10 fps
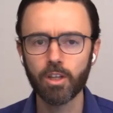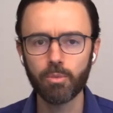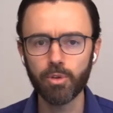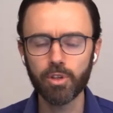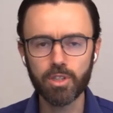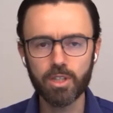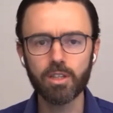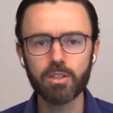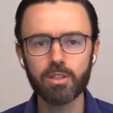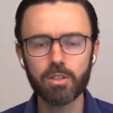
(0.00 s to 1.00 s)

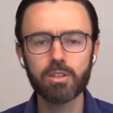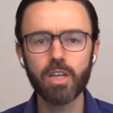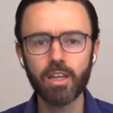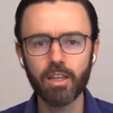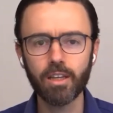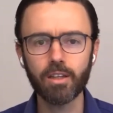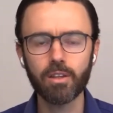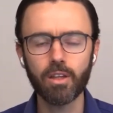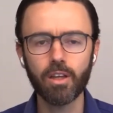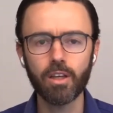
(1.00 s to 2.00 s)
communities taking
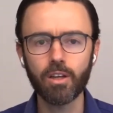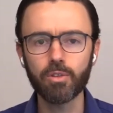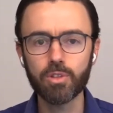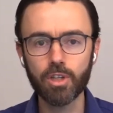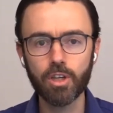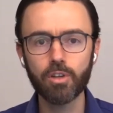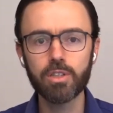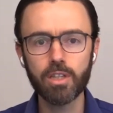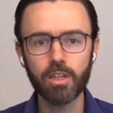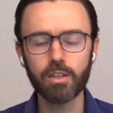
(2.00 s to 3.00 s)
their own
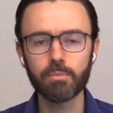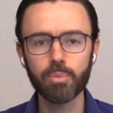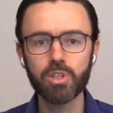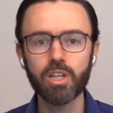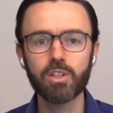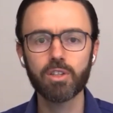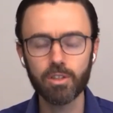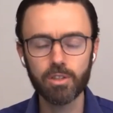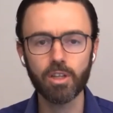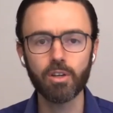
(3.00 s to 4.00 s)
security and protection
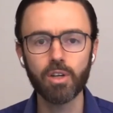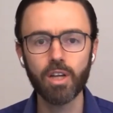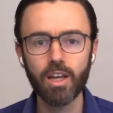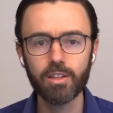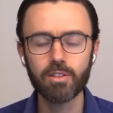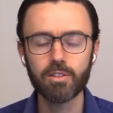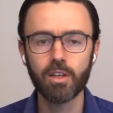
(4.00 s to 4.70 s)
into their own hands